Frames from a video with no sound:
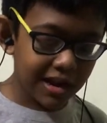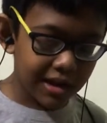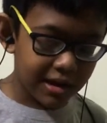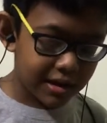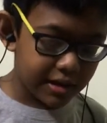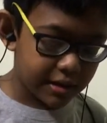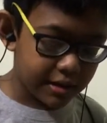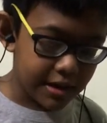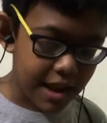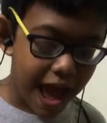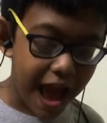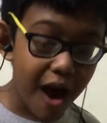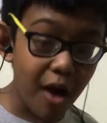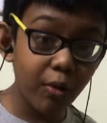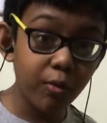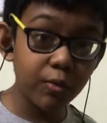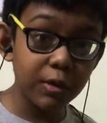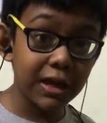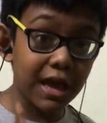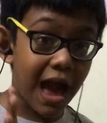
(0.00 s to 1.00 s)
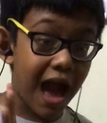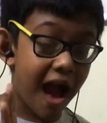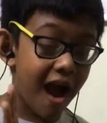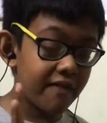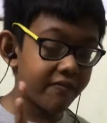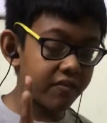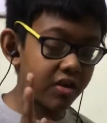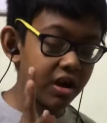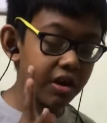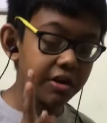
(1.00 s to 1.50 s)
Now we have
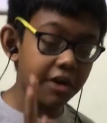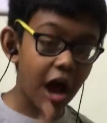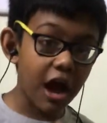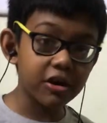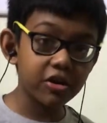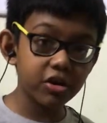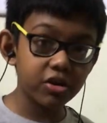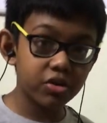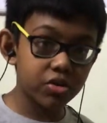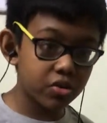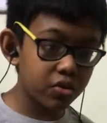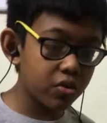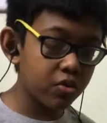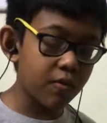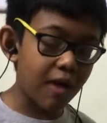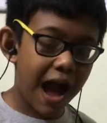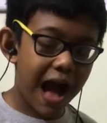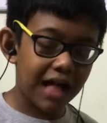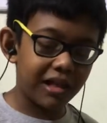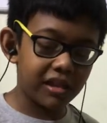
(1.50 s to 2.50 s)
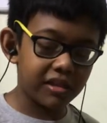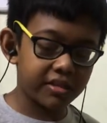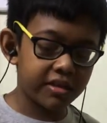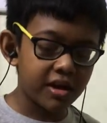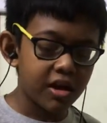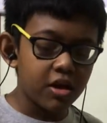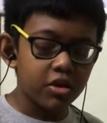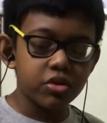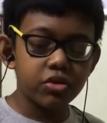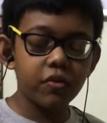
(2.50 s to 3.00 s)
another 2 algs
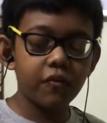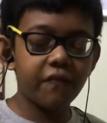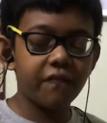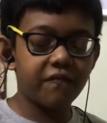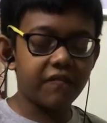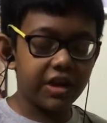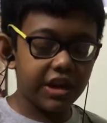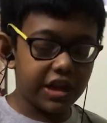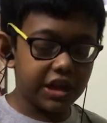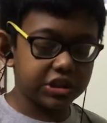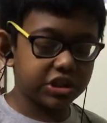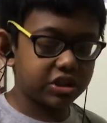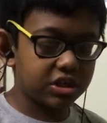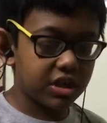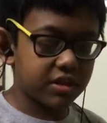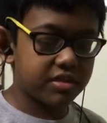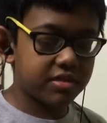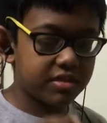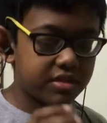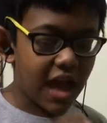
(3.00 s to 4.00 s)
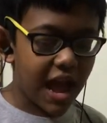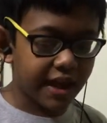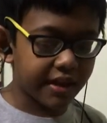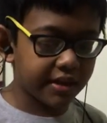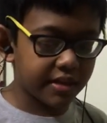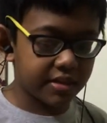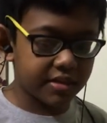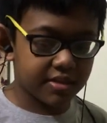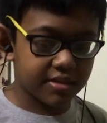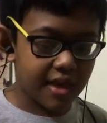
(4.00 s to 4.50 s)
to finish the
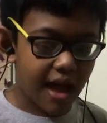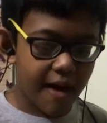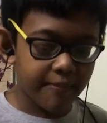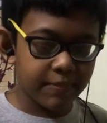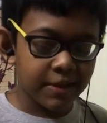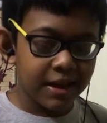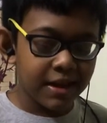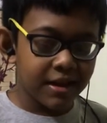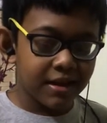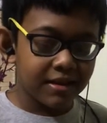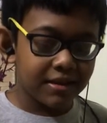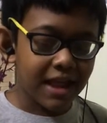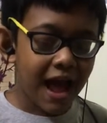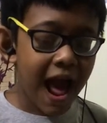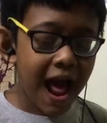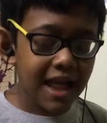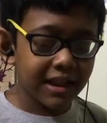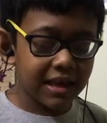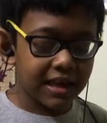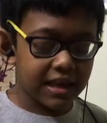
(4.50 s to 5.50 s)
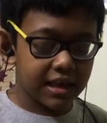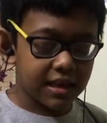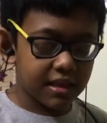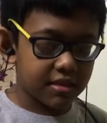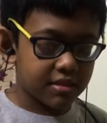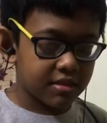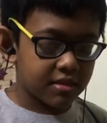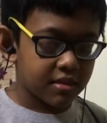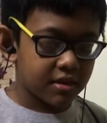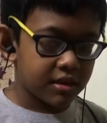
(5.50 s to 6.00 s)
second step. That is
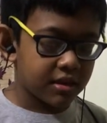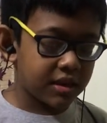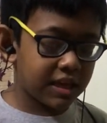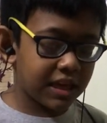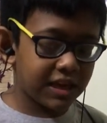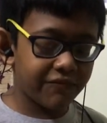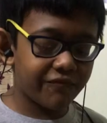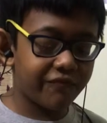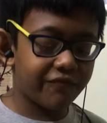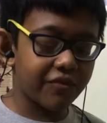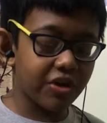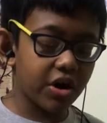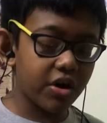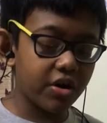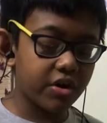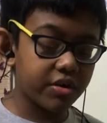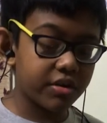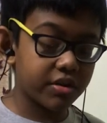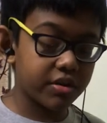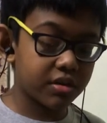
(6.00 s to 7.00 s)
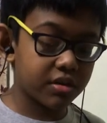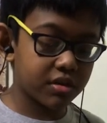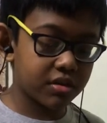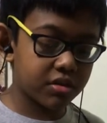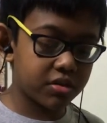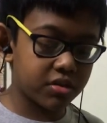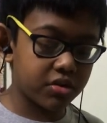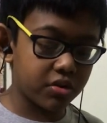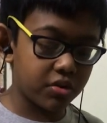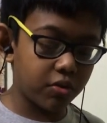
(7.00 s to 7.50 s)
the first
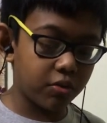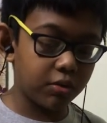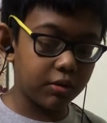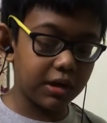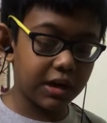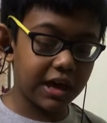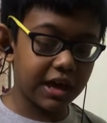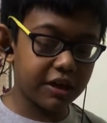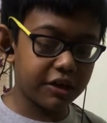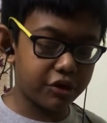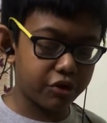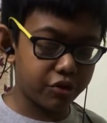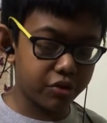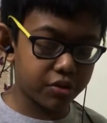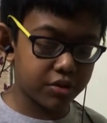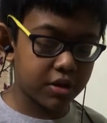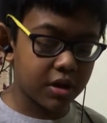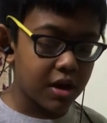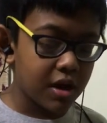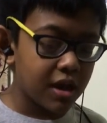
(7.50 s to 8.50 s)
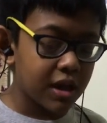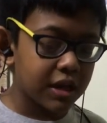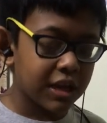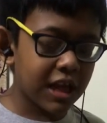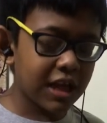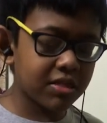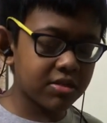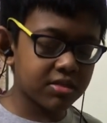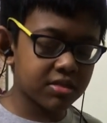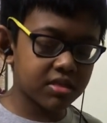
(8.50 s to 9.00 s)
2 layers. This
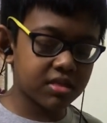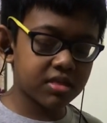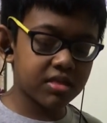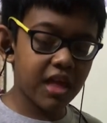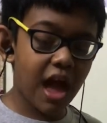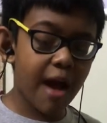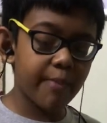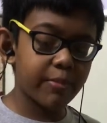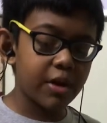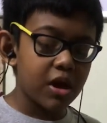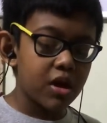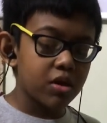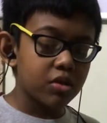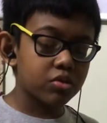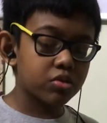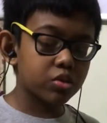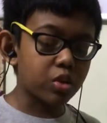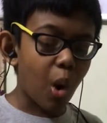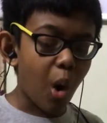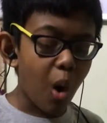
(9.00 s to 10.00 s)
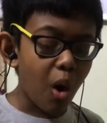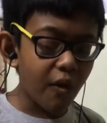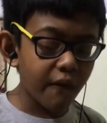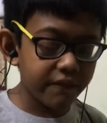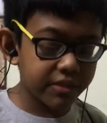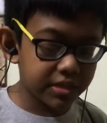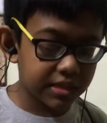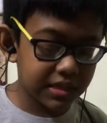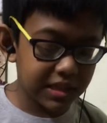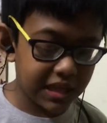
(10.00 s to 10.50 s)
step solves
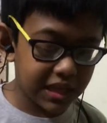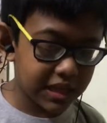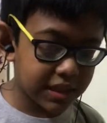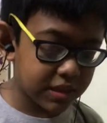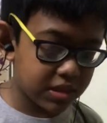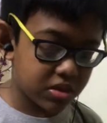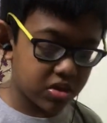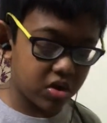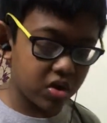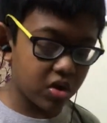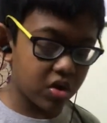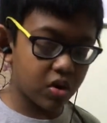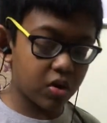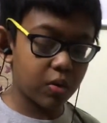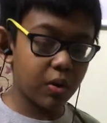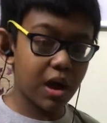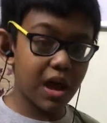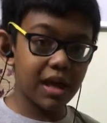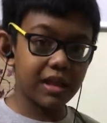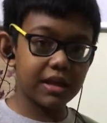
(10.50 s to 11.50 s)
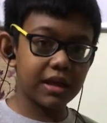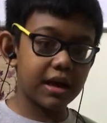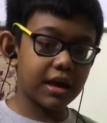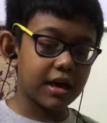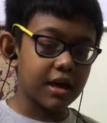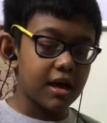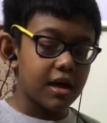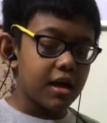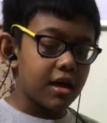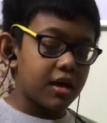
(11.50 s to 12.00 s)
these 2,
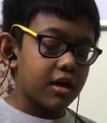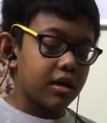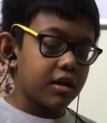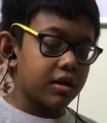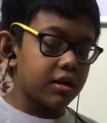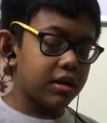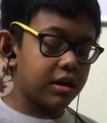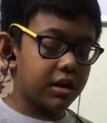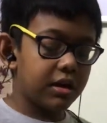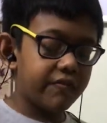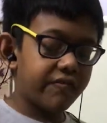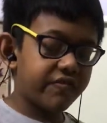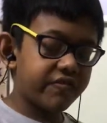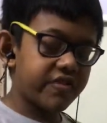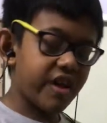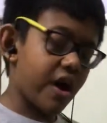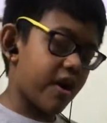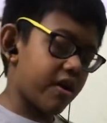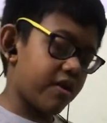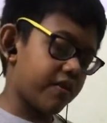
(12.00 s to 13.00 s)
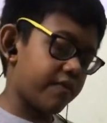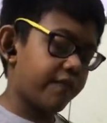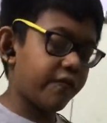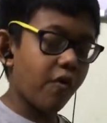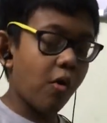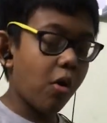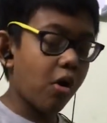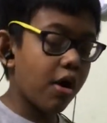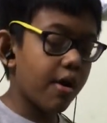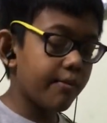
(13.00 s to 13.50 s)
the
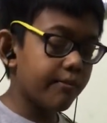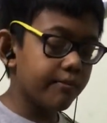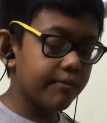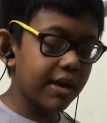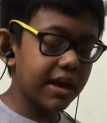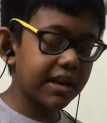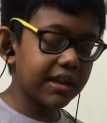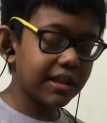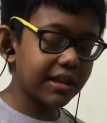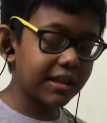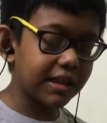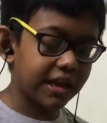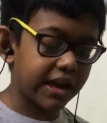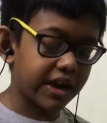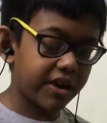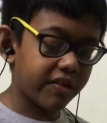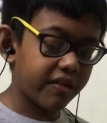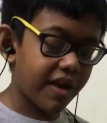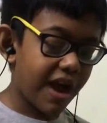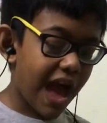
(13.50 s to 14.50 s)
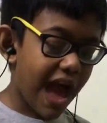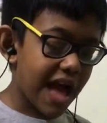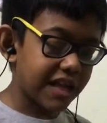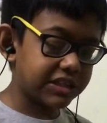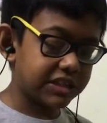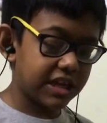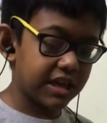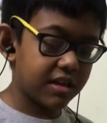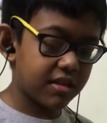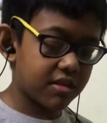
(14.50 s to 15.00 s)
4 middle layer
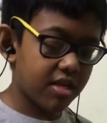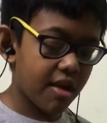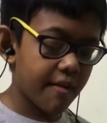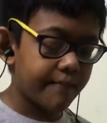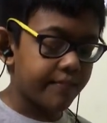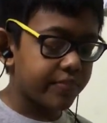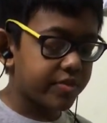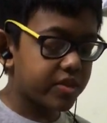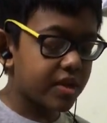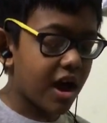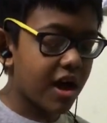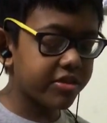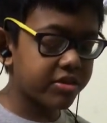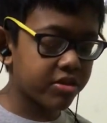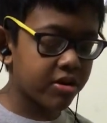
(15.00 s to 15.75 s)
edges, thus